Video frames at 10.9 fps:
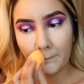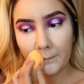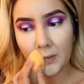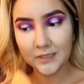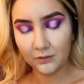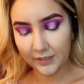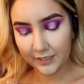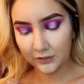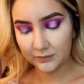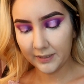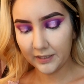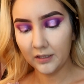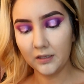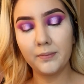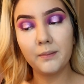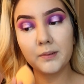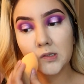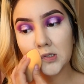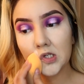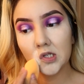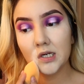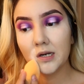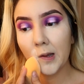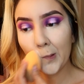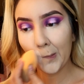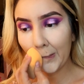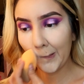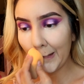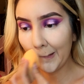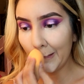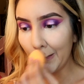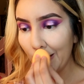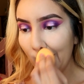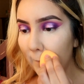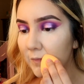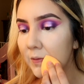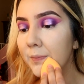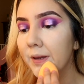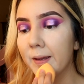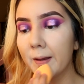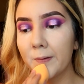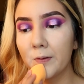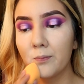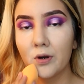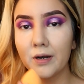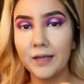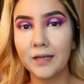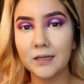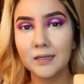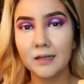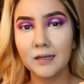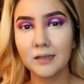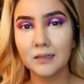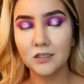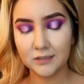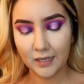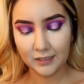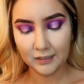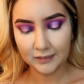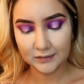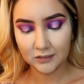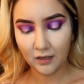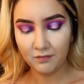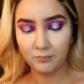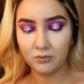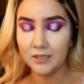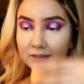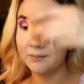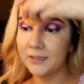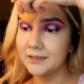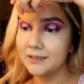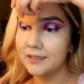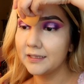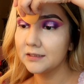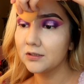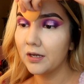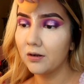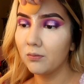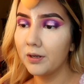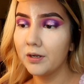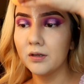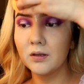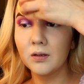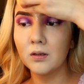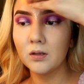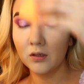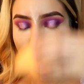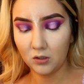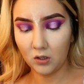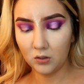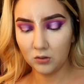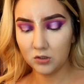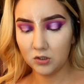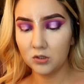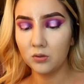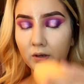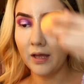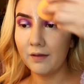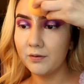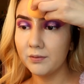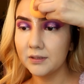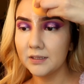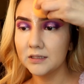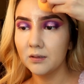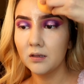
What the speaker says: Because like when I use my ColourPop concealer, I don't really do a heavy bake. I do more like just kind of like a soft press in my skin. So I don't want to go too heavy with this.